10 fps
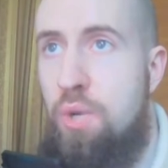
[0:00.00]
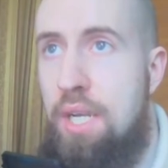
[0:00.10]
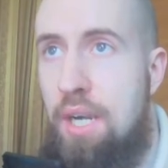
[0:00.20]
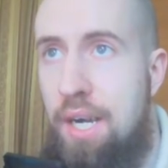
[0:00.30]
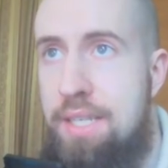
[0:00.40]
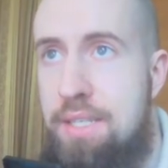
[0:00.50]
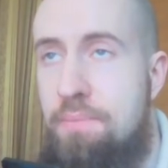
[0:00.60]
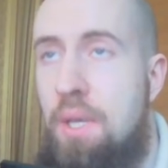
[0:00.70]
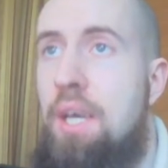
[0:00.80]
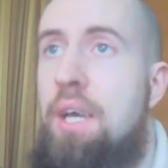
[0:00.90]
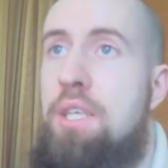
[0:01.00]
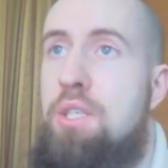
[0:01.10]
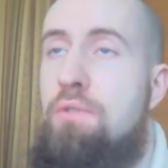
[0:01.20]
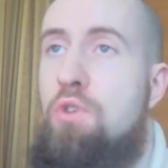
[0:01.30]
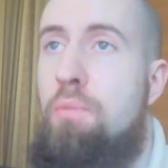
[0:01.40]
height. So
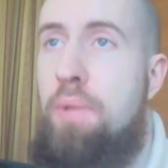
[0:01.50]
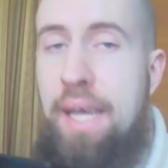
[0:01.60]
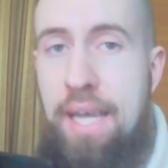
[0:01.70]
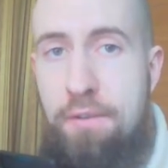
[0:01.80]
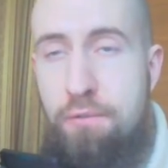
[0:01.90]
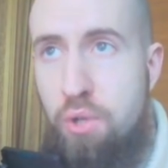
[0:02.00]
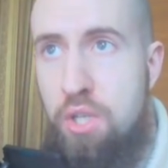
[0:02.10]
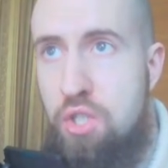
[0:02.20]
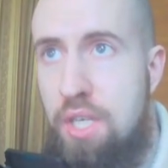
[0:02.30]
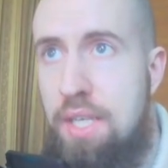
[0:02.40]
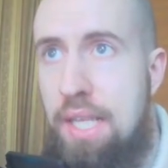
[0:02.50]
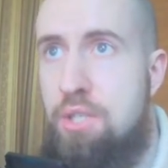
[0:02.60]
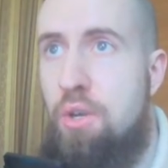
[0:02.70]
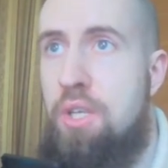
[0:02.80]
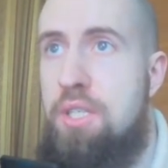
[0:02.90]
if you're playing at full H D, that's
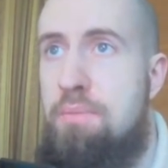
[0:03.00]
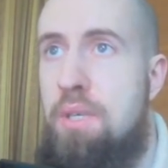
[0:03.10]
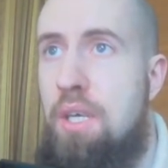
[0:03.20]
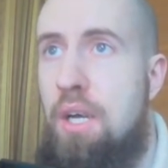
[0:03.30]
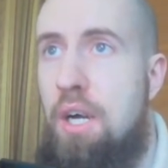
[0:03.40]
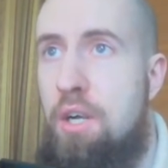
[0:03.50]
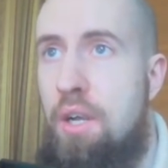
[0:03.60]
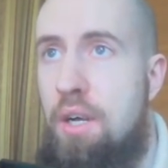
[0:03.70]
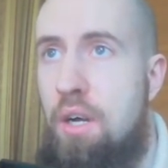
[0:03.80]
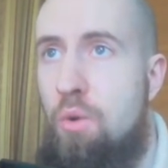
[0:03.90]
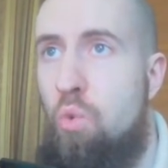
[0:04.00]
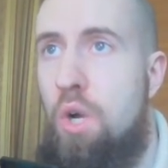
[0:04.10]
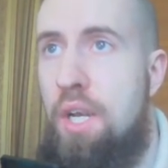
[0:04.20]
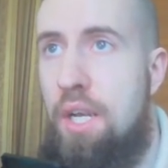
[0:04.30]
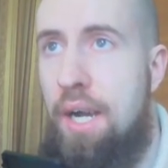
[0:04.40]
going to be uh,
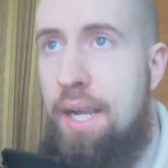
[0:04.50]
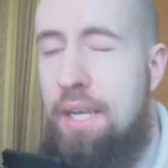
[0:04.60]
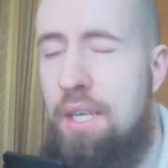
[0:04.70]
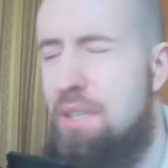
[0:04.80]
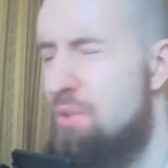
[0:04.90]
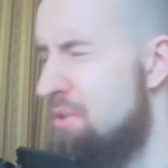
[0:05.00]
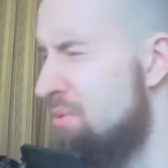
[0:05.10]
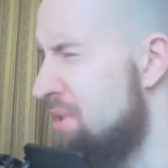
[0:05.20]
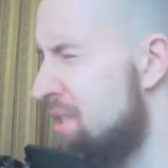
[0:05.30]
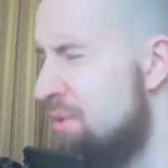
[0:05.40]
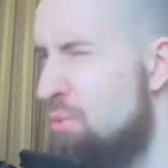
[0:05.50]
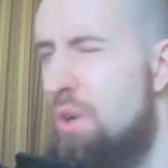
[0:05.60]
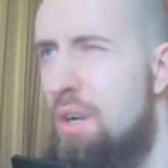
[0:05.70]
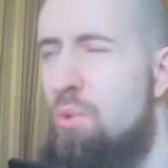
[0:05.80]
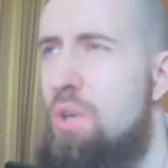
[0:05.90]
nineteen. Oh, what's the
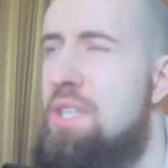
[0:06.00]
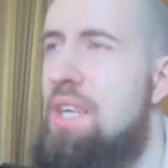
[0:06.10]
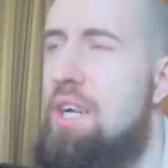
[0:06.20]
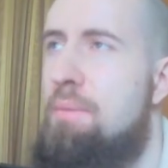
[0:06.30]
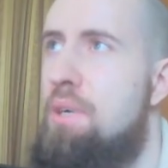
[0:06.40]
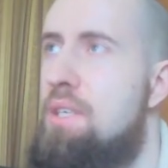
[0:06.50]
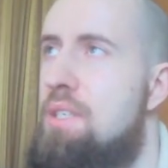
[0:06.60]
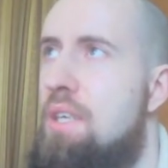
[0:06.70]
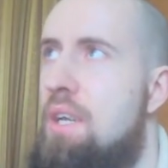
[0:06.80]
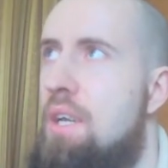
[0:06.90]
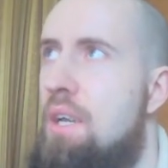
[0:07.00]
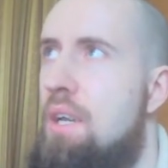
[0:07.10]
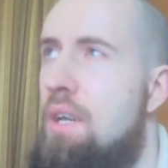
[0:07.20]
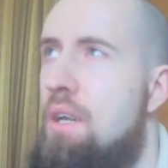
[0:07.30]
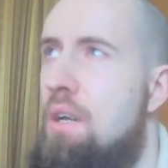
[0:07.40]
what's the numbers?
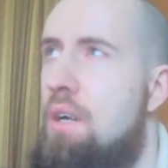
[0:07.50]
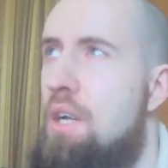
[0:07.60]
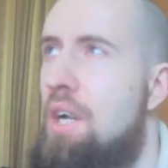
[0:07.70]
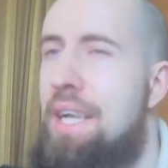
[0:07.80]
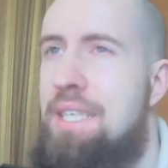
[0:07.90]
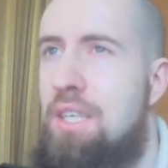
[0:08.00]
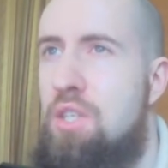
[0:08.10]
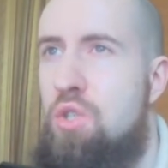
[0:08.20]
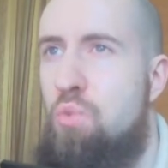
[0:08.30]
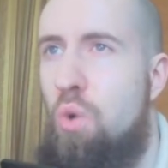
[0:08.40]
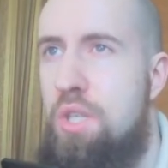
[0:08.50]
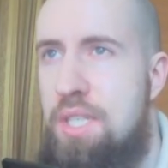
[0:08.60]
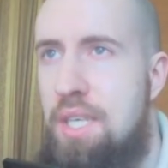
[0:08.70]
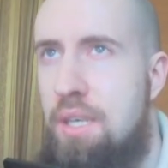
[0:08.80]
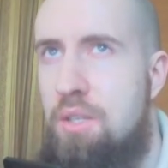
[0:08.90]
Uh, nineteen
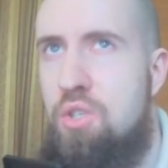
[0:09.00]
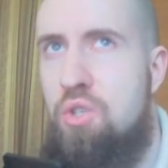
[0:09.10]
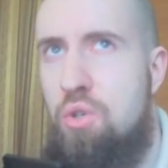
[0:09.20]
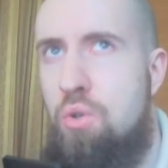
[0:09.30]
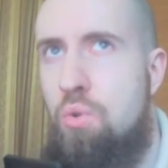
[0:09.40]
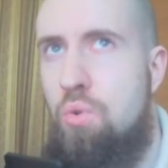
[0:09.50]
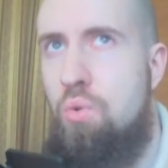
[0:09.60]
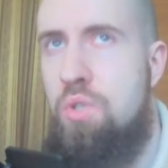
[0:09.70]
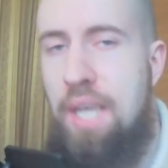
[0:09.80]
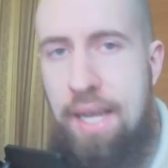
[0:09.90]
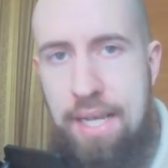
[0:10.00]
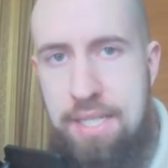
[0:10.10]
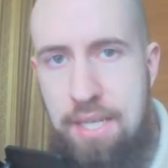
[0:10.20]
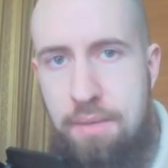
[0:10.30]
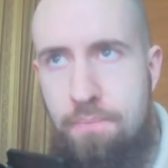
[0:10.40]
twenty to ten
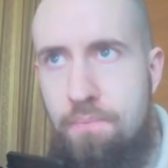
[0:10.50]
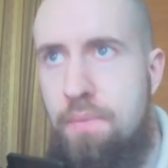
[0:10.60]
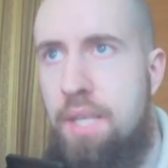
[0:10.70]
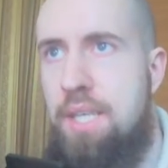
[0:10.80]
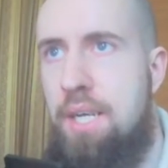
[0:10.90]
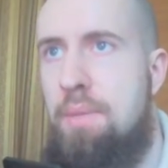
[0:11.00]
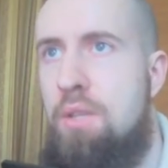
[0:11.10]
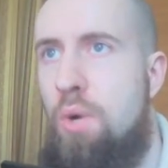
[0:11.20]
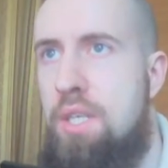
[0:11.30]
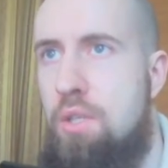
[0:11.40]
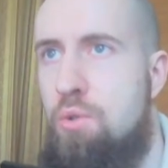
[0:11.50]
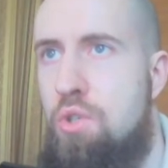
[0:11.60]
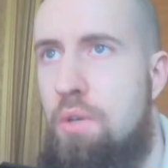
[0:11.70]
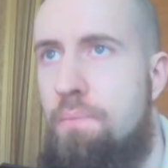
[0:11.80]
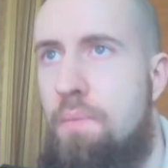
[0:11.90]
eighty. That's going to be the
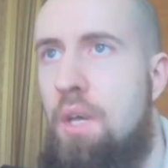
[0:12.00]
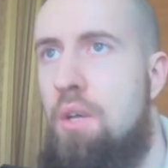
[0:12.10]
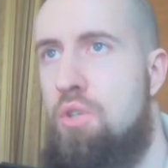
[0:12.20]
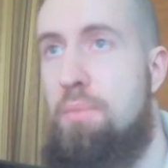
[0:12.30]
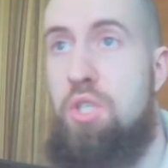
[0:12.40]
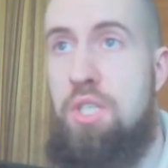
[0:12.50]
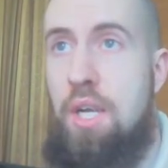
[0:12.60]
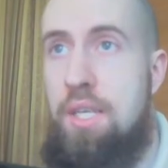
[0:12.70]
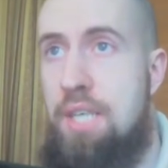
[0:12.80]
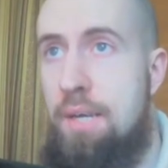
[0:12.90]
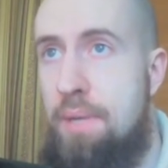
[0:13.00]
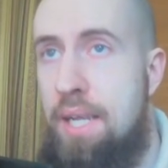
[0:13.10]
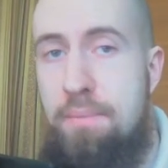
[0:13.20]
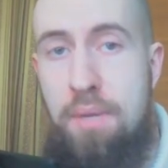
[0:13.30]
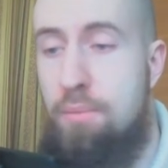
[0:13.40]
resolution. So I'm just going to type it
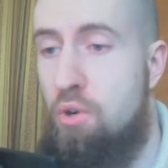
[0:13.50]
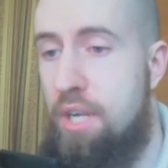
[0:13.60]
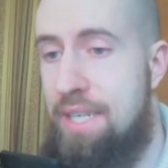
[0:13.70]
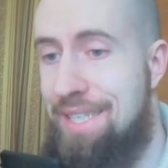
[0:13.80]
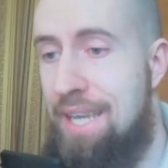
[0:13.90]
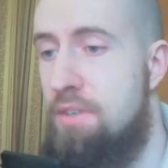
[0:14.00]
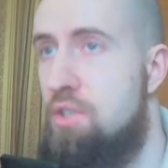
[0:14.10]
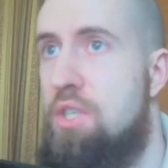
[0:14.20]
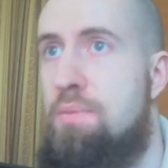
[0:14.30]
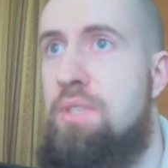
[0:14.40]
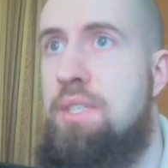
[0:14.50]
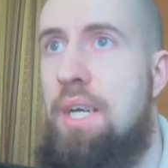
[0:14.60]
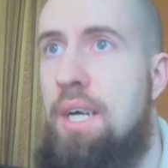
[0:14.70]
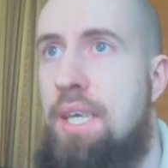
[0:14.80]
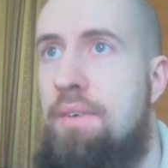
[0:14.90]
in, but I'm not going to save it. Just
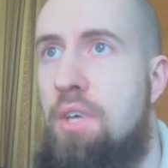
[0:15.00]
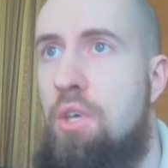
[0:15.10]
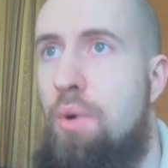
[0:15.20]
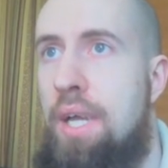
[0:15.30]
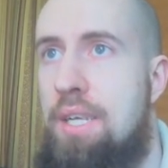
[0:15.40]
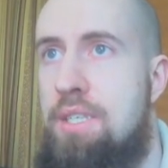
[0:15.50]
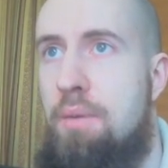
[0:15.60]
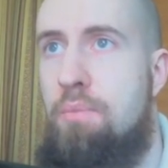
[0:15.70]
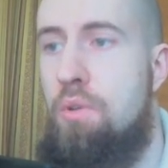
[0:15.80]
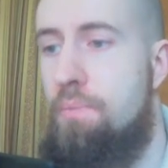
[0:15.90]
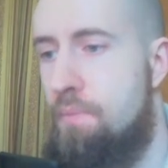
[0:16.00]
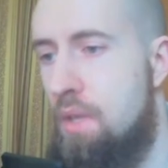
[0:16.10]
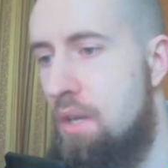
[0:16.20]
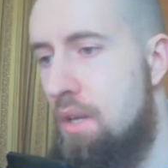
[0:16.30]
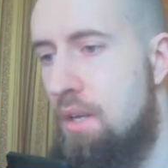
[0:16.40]
uh, giving you an example:
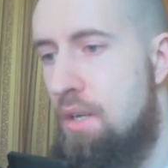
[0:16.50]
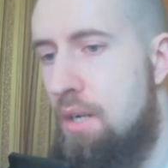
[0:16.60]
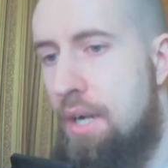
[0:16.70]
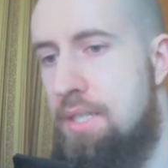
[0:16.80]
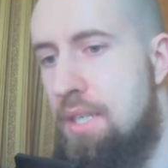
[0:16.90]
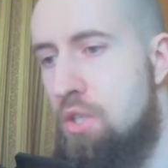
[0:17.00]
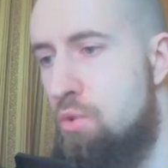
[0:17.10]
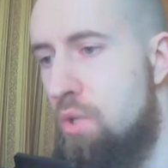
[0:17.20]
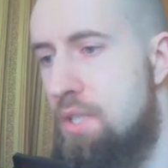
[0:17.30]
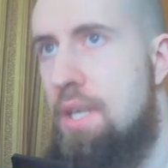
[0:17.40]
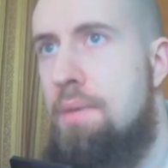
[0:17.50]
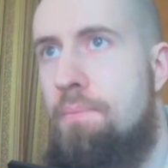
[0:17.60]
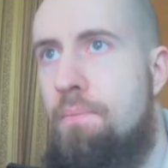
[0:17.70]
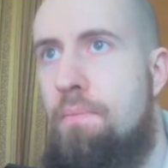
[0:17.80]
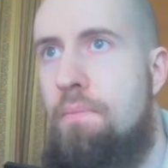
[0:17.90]
nineteen twenty
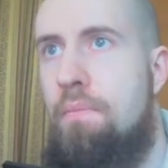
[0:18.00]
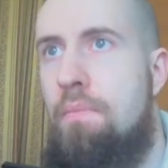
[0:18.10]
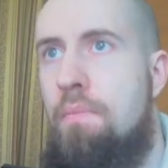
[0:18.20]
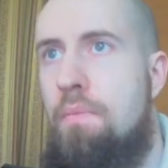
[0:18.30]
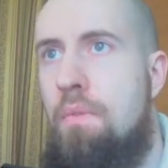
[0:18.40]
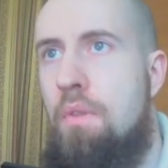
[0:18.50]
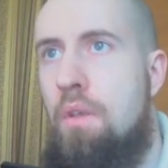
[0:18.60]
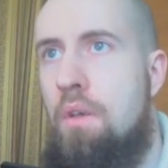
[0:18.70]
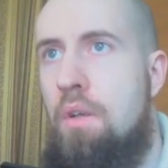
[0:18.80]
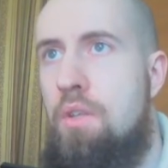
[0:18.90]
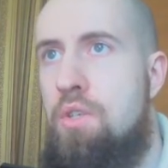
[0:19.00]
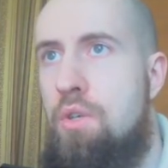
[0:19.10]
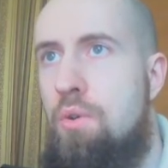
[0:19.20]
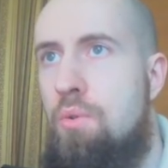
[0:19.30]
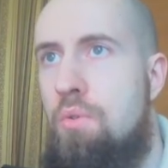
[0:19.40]

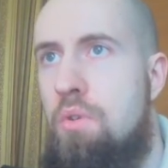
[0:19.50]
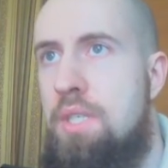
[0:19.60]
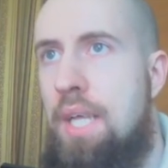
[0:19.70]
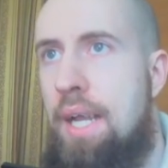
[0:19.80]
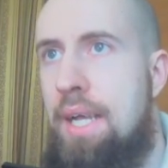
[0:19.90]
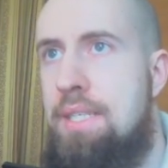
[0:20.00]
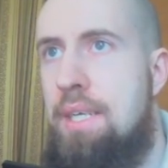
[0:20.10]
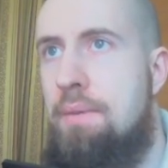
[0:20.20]
to ten eighty.